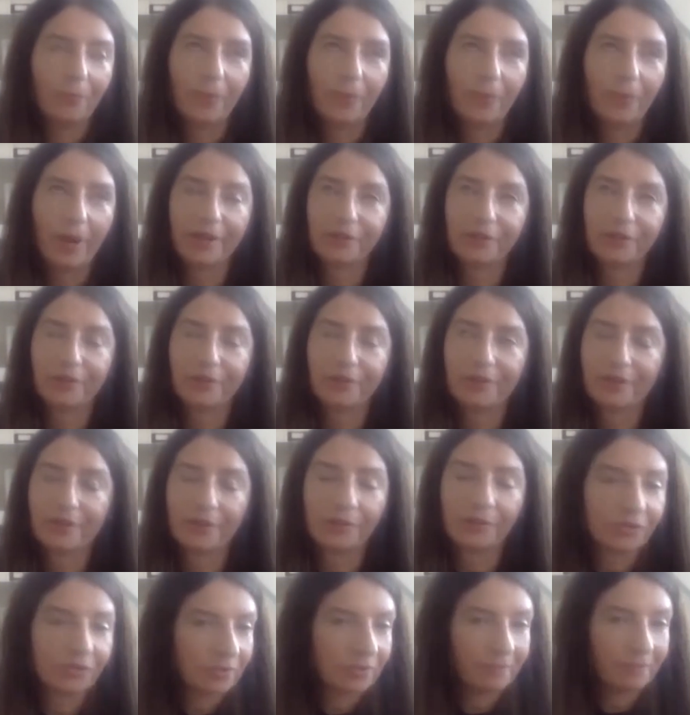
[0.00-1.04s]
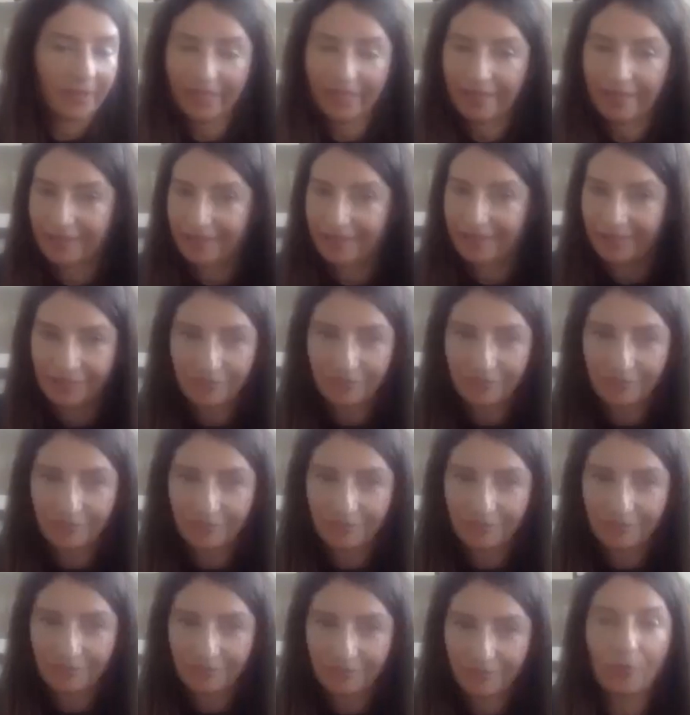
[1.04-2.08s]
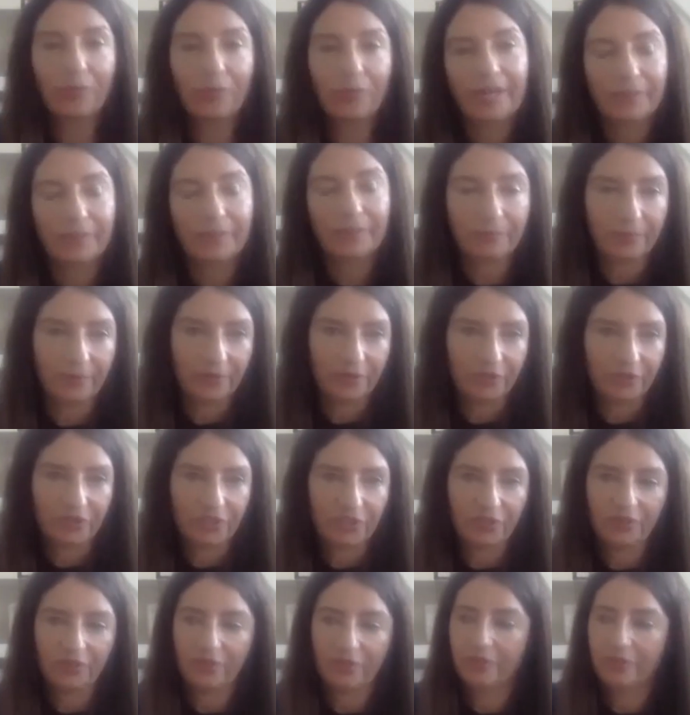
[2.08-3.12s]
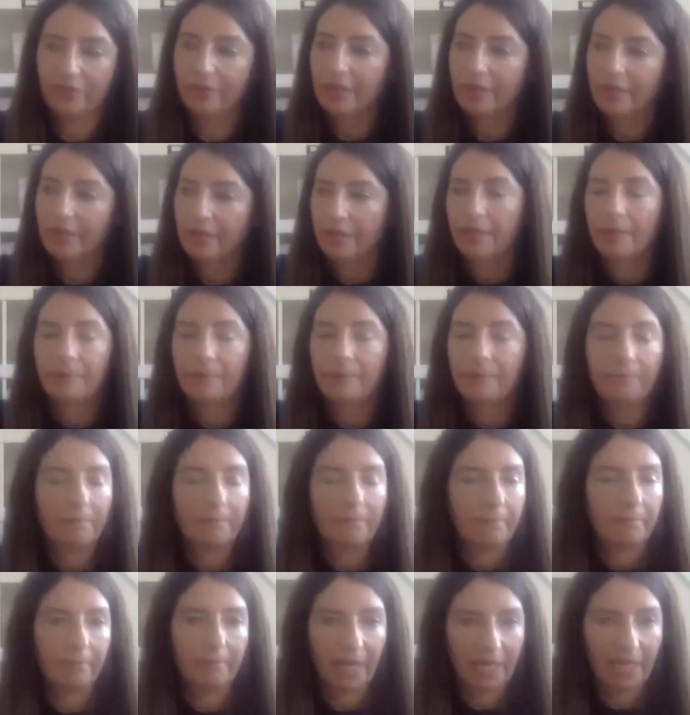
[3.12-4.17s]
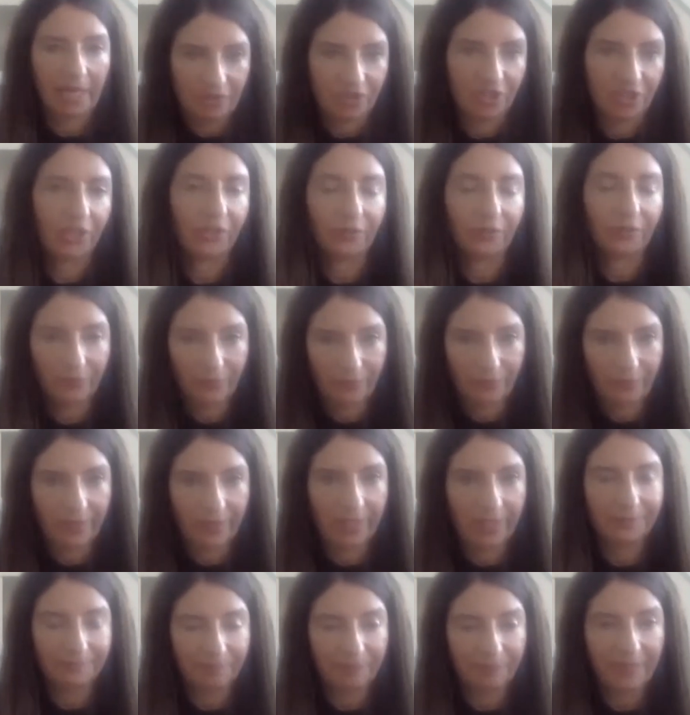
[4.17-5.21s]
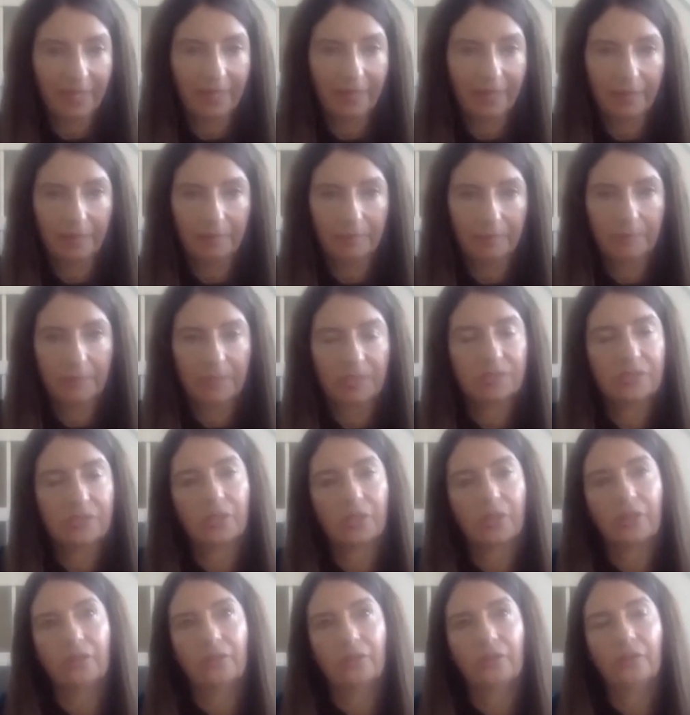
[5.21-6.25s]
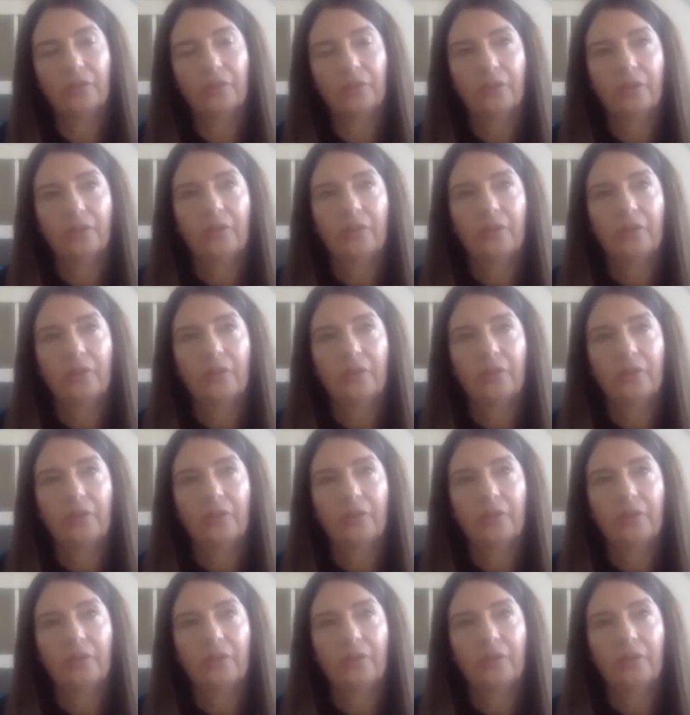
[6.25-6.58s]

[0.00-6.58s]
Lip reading: are you contemplating divorce all the way through to managing your lawyer. So